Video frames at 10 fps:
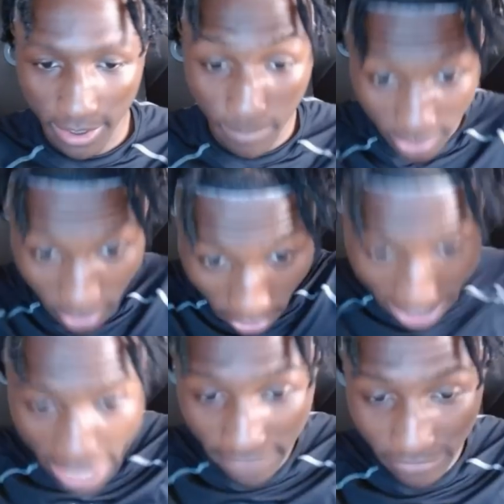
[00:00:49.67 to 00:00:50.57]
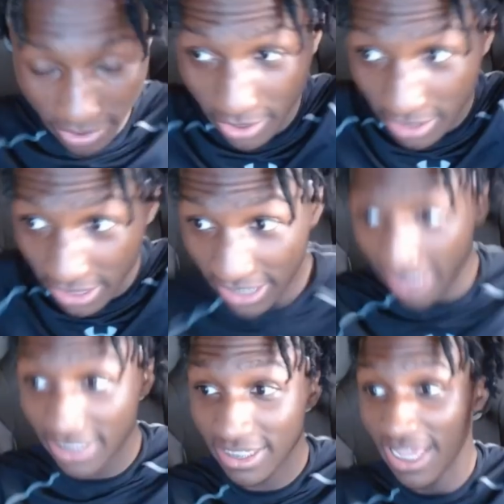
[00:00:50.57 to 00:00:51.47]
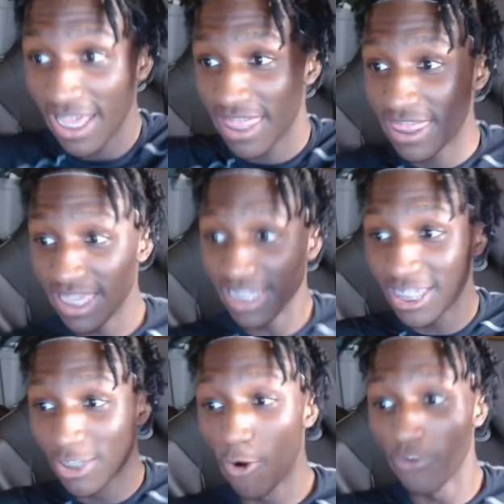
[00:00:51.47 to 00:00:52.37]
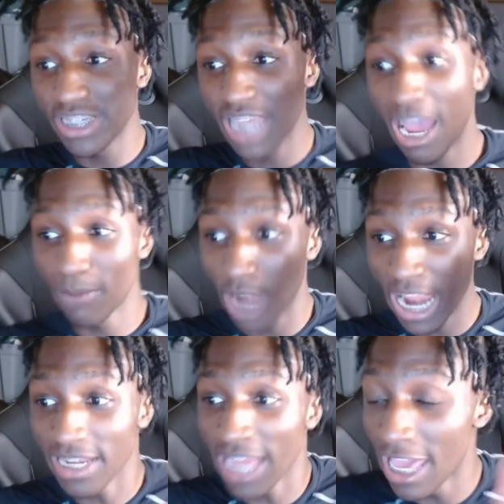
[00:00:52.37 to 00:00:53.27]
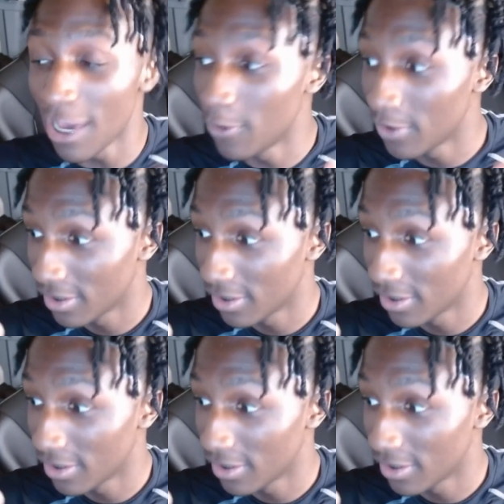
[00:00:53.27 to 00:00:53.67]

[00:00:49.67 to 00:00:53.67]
But y'all have to get this story time right now